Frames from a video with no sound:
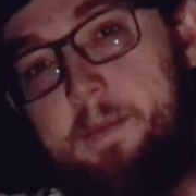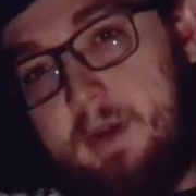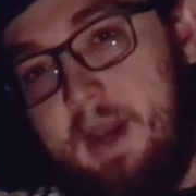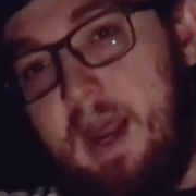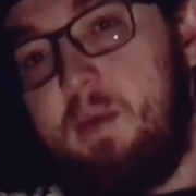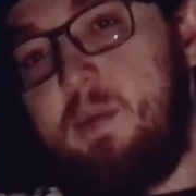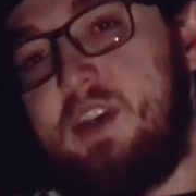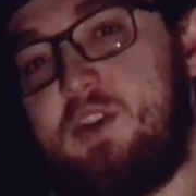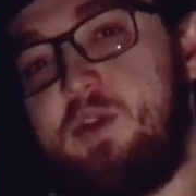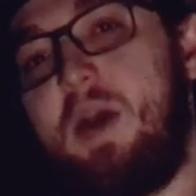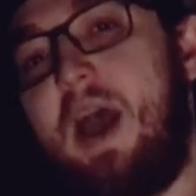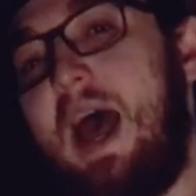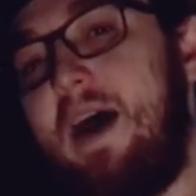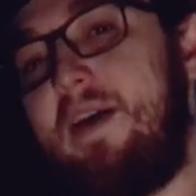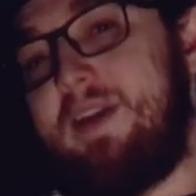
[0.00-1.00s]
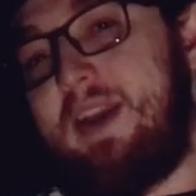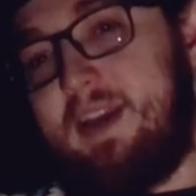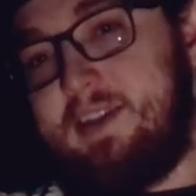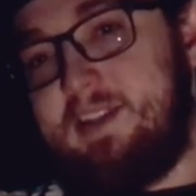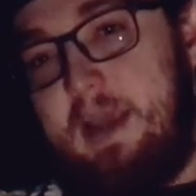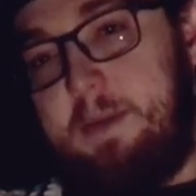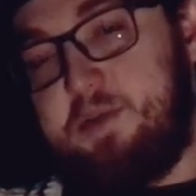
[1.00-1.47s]
Tonight we do have an
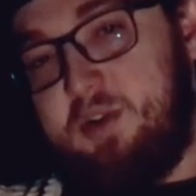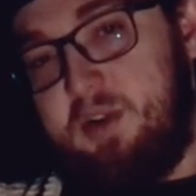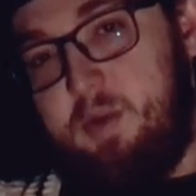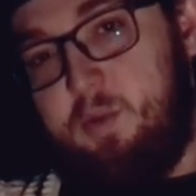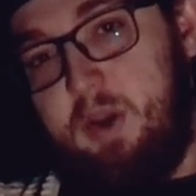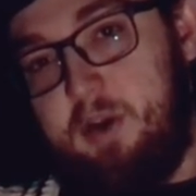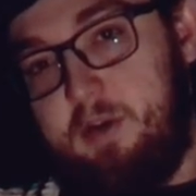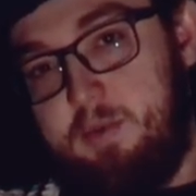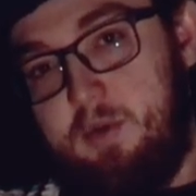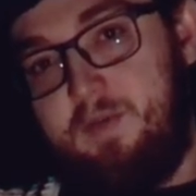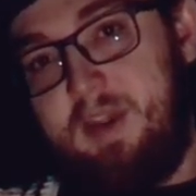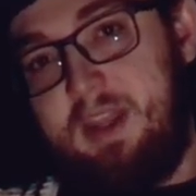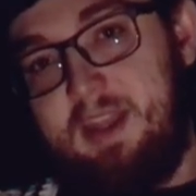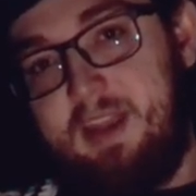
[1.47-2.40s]
exceptionally weird movie